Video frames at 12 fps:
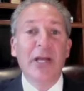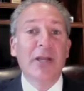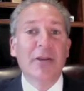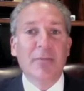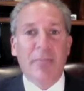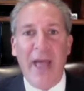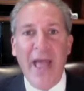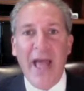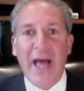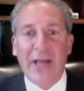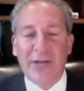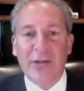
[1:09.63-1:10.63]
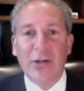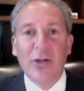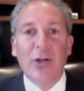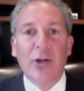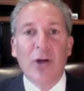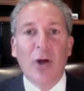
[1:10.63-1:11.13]
In the past,
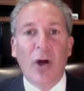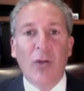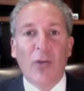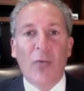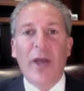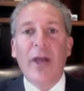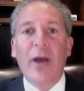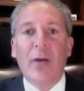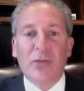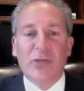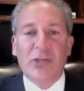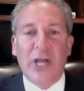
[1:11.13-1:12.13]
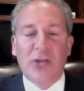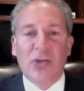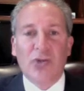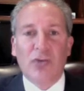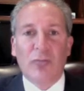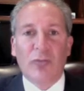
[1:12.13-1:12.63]
the way
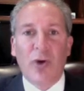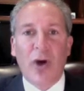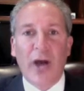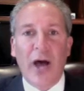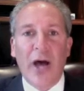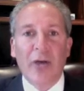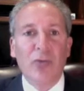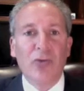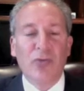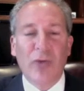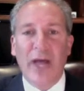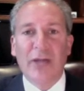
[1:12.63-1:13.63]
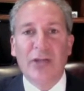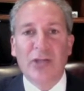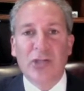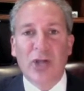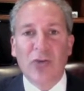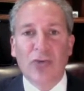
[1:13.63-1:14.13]
recessions were brought on was we had
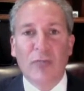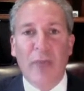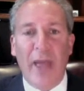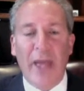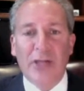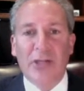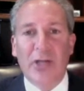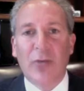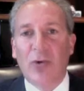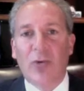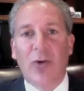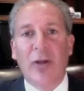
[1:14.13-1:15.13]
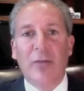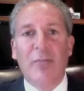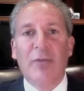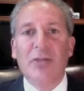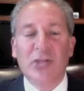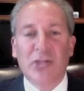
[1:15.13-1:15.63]
these central banks that were creating the
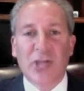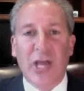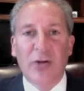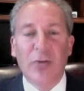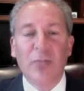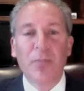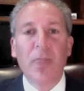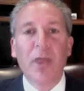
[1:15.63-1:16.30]
business cycle.